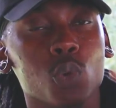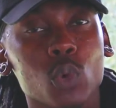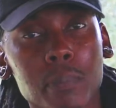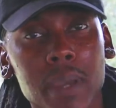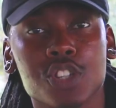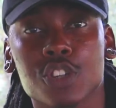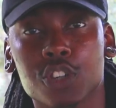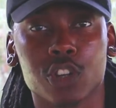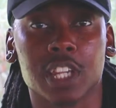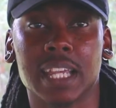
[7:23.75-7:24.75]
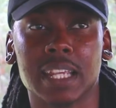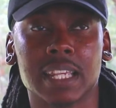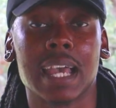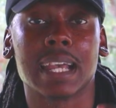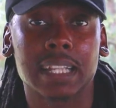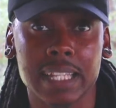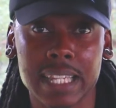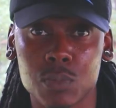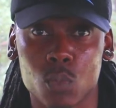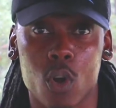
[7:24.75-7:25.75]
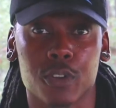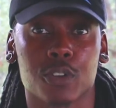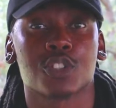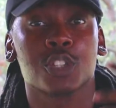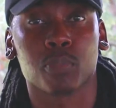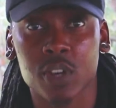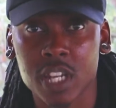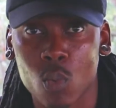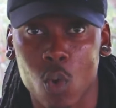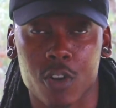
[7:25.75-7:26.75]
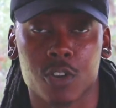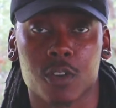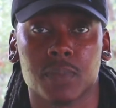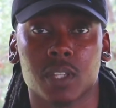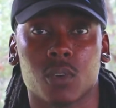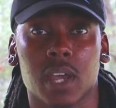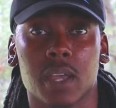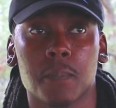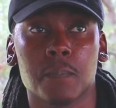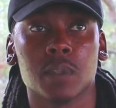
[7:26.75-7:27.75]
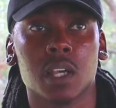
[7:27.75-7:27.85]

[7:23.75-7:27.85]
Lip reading: You want to make sure you're getting clean water, spring water, okay?